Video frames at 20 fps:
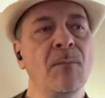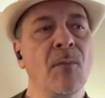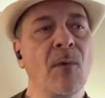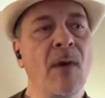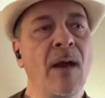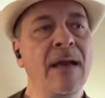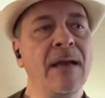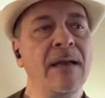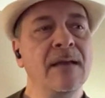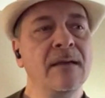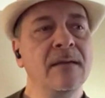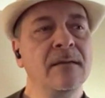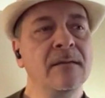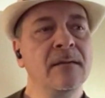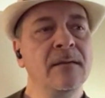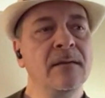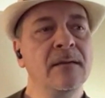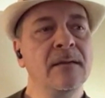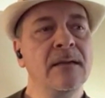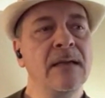bright
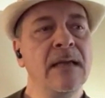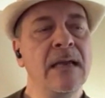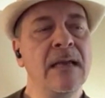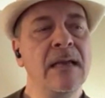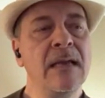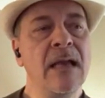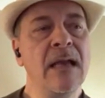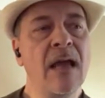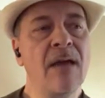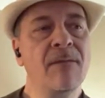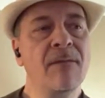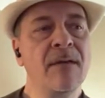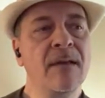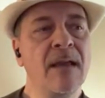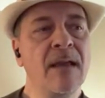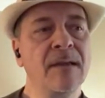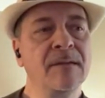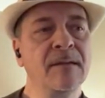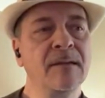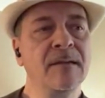in the
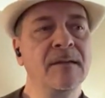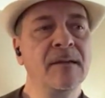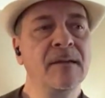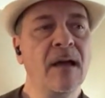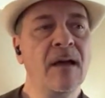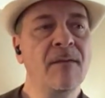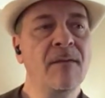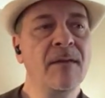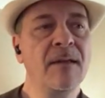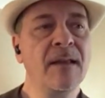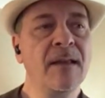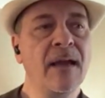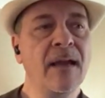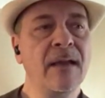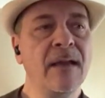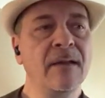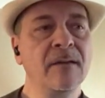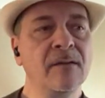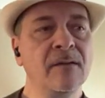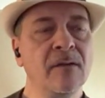evanescence of the
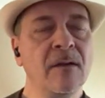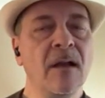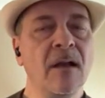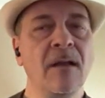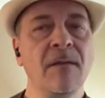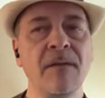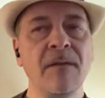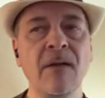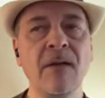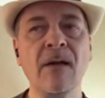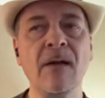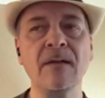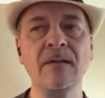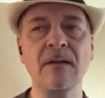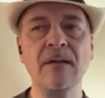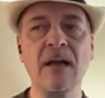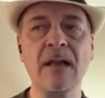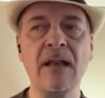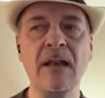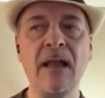night. So you got to figure out,
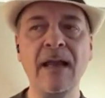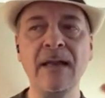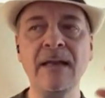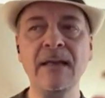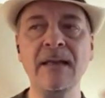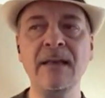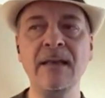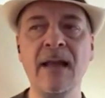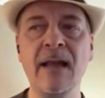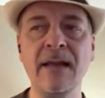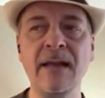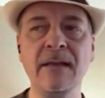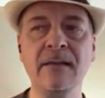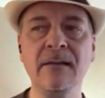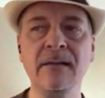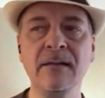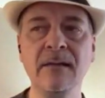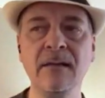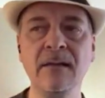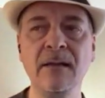you got light, night.
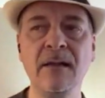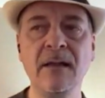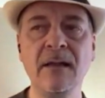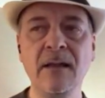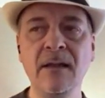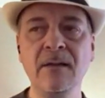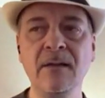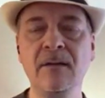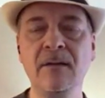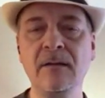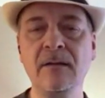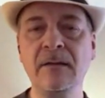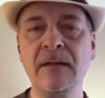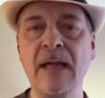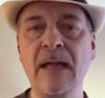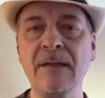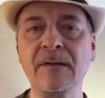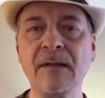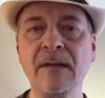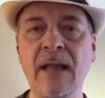
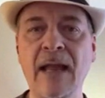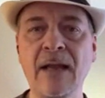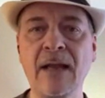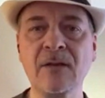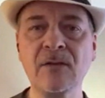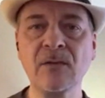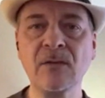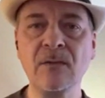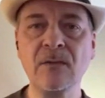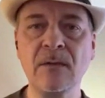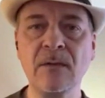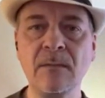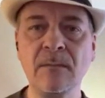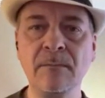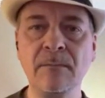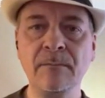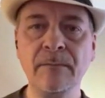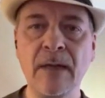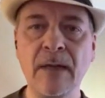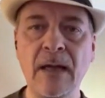That's an actual.
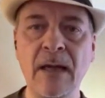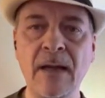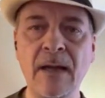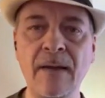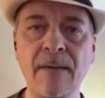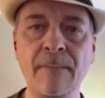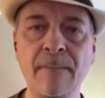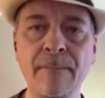Um,